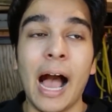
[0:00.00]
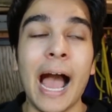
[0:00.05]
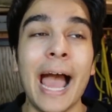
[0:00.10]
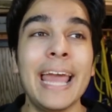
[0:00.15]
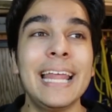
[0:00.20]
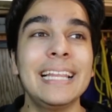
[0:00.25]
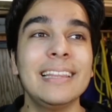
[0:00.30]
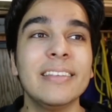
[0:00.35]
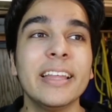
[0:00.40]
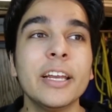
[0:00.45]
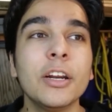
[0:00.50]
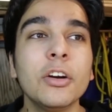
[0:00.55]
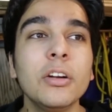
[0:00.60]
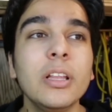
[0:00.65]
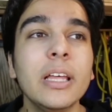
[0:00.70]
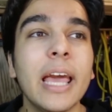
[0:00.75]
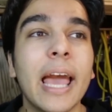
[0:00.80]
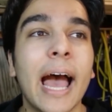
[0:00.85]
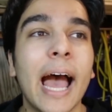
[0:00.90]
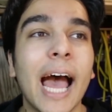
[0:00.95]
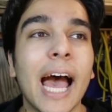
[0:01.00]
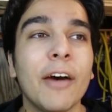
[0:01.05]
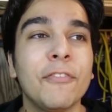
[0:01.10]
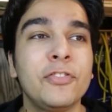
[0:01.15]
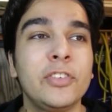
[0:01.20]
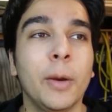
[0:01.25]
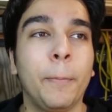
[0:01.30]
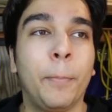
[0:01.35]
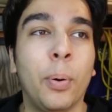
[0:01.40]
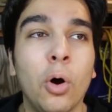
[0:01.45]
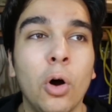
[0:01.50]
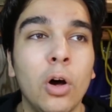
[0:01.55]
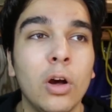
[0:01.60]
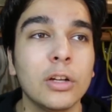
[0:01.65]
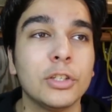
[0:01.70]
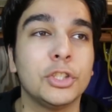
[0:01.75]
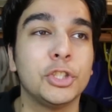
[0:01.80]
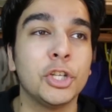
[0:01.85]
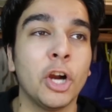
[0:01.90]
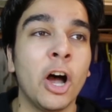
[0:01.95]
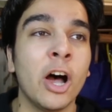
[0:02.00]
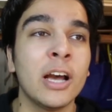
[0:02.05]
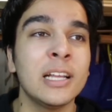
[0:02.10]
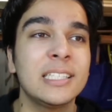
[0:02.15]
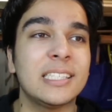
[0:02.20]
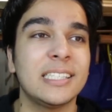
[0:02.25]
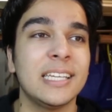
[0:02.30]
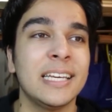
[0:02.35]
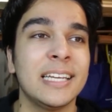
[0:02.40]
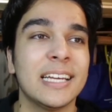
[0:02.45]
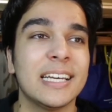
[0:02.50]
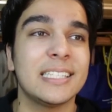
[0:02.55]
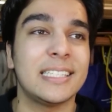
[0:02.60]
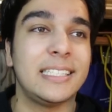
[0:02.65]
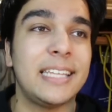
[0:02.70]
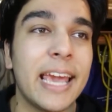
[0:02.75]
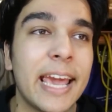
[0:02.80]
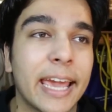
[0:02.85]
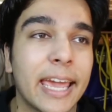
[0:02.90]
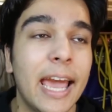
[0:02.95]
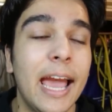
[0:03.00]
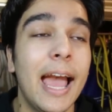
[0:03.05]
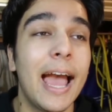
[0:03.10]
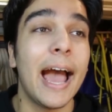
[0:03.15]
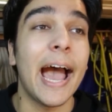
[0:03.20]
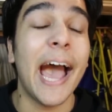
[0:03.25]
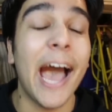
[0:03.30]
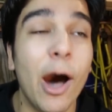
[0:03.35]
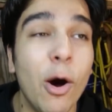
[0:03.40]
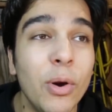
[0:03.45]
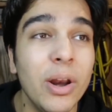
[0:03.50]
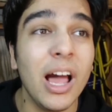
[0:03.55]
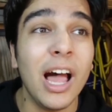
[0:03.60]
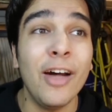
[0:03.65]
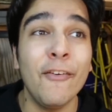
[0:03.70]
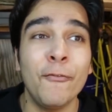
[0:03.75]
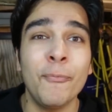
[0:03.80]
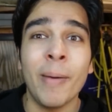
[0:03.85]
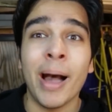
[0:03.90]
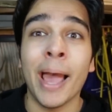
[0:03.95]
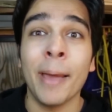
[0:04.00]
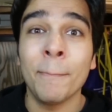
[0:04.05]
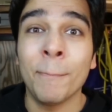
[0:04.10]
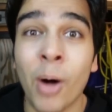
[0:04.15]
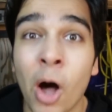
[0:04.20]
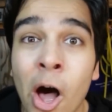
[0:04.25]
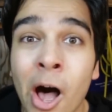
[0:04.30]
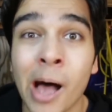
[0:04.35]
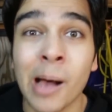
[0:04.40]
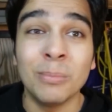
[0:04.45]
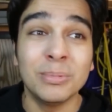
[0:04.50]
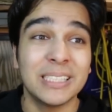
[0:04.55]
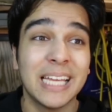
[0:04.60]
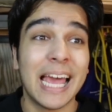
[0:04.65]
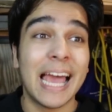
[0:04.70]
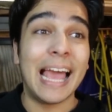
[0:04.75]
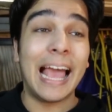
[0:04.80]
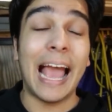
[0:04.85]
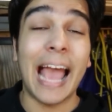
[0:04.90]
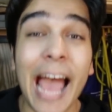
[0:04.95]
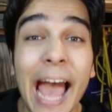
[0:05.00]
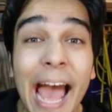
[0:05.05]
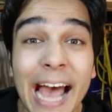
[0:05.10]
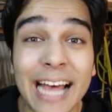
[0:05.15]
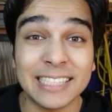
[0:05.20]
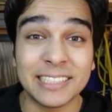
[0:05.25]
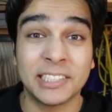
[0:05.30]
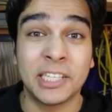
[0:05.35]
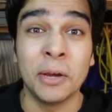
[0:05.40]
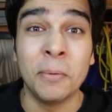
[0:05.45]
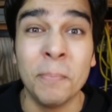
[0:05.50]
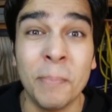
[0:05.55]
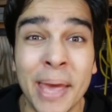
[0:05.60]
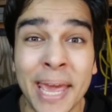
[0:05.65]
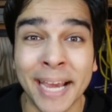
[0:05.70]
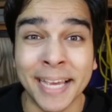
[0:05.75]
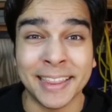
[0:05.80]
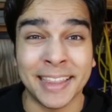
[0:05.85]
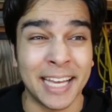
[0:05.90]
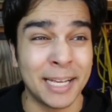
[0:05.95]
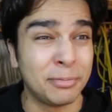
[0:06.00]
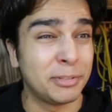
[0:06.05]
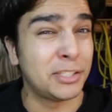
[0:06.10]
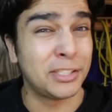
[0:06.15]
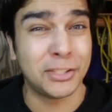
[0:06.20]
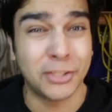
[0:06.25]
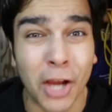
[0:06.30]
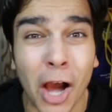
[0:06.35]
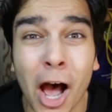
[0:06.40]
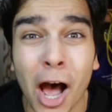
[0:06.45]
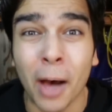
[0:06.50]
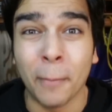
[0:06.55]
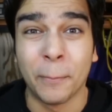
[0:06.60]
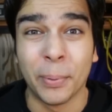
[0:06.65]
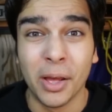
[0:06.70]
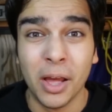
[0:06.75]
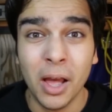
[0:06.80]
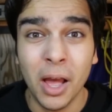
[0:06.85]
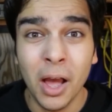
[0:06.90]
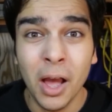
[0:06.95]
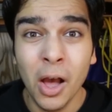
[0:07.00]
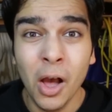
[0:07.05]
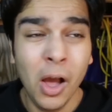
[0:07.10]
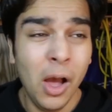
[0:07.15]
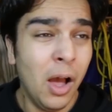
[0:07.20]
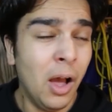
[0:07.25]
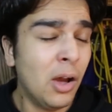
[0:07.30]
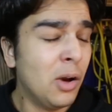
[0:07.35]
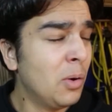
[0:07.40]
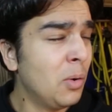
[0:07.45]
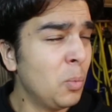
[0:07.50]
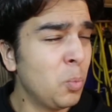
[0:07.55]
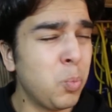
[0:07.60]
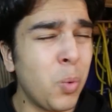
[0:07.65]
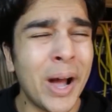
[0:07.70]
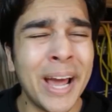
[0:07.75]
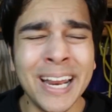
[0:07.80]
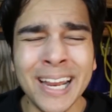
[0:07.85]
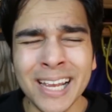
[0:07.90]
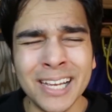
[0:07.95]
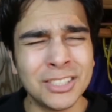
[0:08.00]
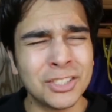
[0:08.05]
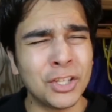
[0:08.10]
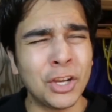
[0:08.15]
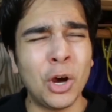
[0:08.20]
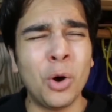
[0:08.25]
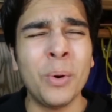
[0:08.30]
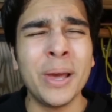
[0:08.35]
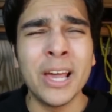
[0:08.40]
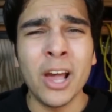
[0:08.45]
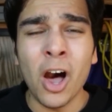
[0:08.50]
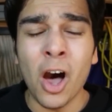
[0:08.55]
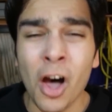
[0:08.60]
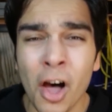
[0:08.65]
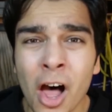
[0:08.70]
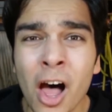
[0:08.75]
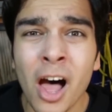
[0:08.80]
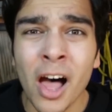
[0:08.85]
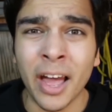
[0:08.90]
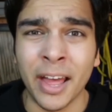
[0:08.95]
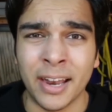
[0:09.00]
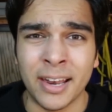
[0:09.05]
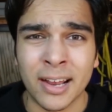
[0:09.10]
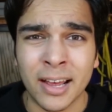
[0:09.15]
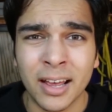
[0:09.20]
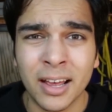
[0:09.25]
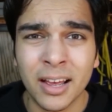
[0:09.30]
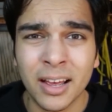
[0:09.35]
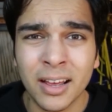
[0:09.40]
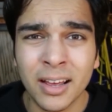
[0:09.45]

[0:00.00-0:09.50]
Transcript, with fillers: I literally have to pull John Cena's dick out of my mom's ass to make them stop. What is going on?